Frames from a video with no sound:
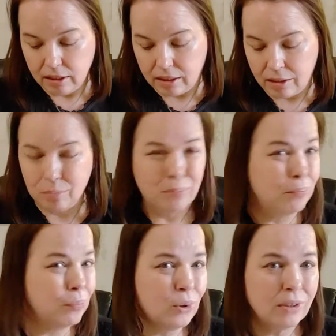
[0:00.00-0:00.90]
The
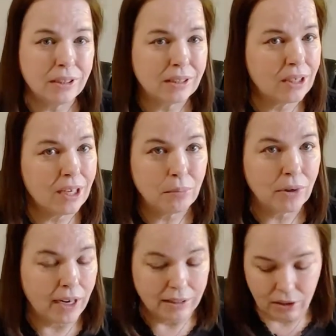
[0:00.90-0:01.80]
bull is not
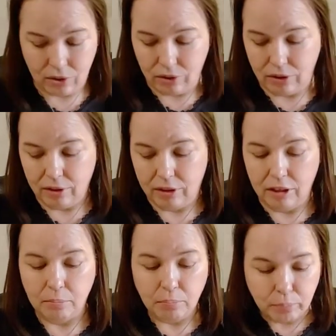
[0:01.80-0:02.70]
practical.
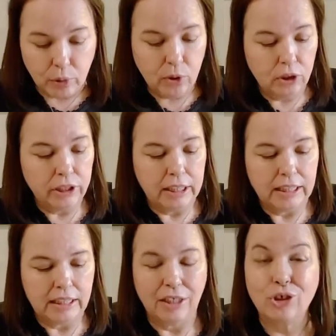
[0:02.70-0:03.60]
The bull is
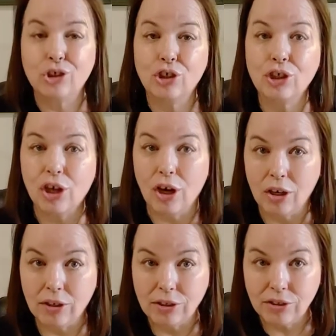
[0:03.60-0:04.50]
in
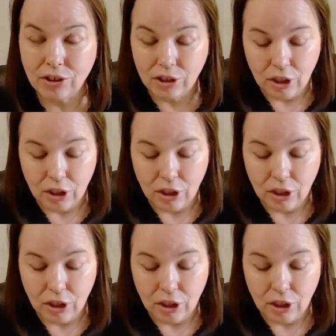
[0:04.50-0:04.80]
charge.